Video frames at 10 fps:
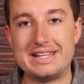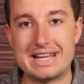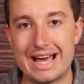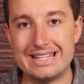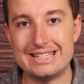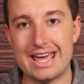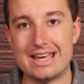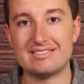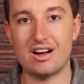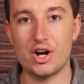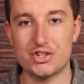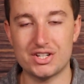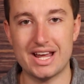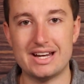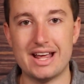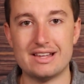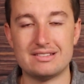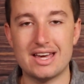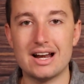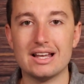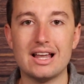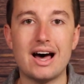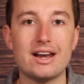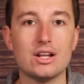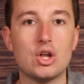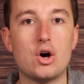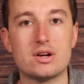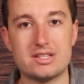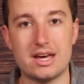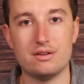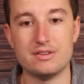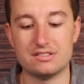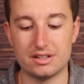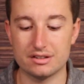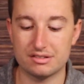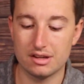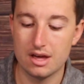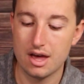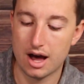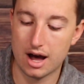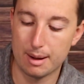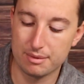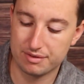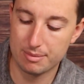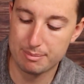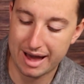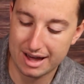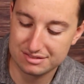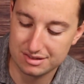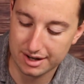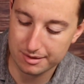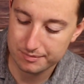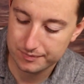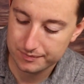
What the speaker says: 90 days, 180 days, get a lot of long tail visitors from the past there.